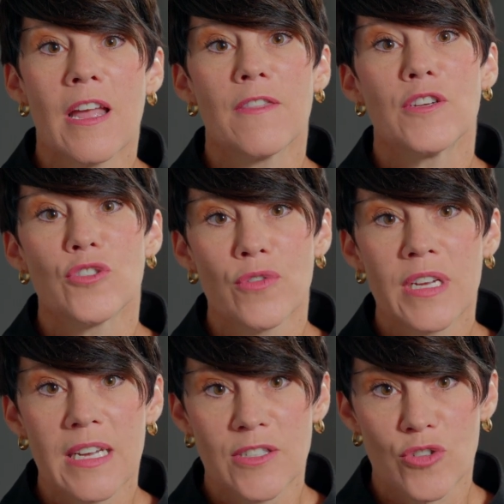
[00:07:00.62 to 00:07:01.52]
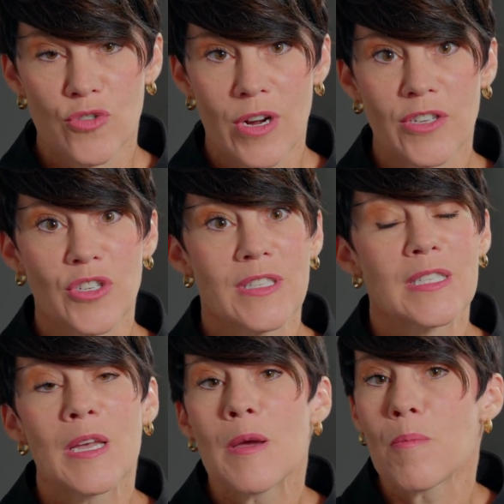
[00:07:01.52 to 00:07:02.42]
and the jury
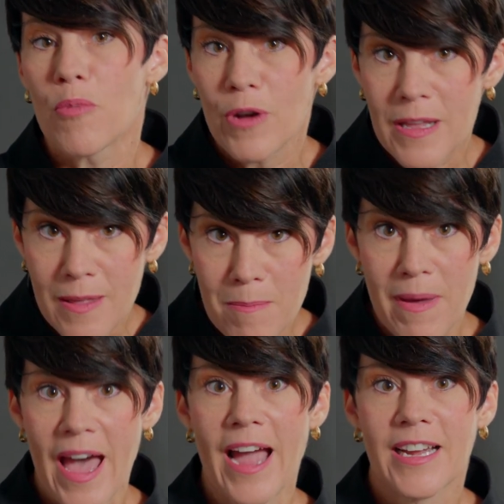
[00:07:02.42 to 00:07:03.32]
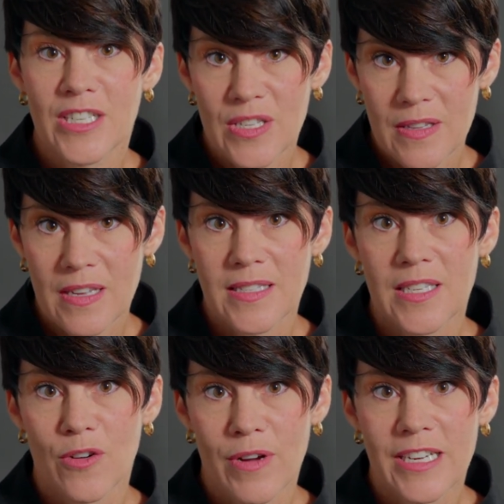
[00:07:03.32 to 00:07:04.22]
instructions, bring them back to the
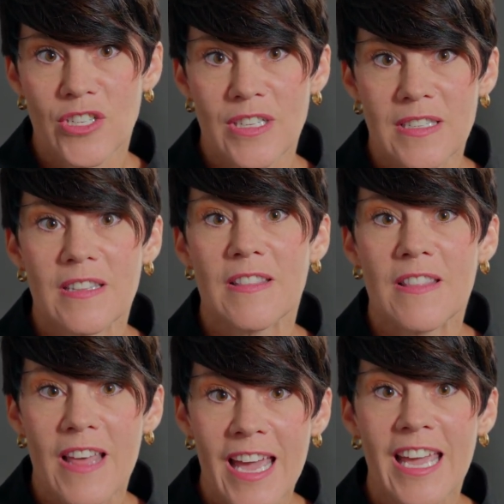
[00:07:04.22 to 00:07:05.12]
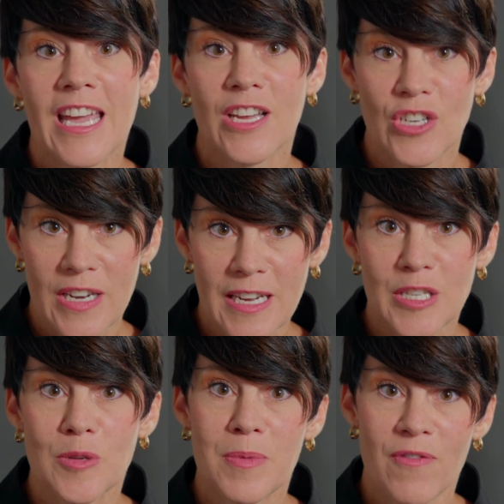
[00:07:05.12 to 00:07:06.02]
considerations that they need
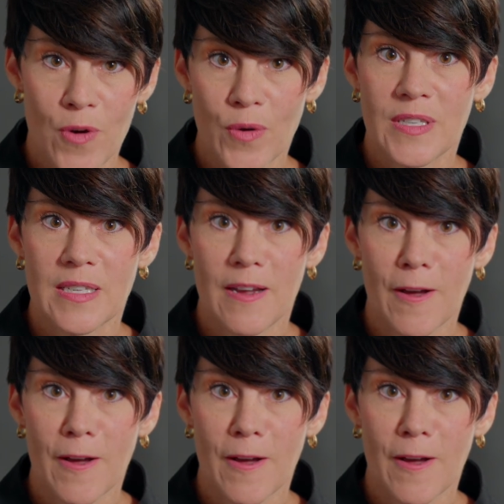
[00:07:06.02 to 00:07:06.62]
to be focusing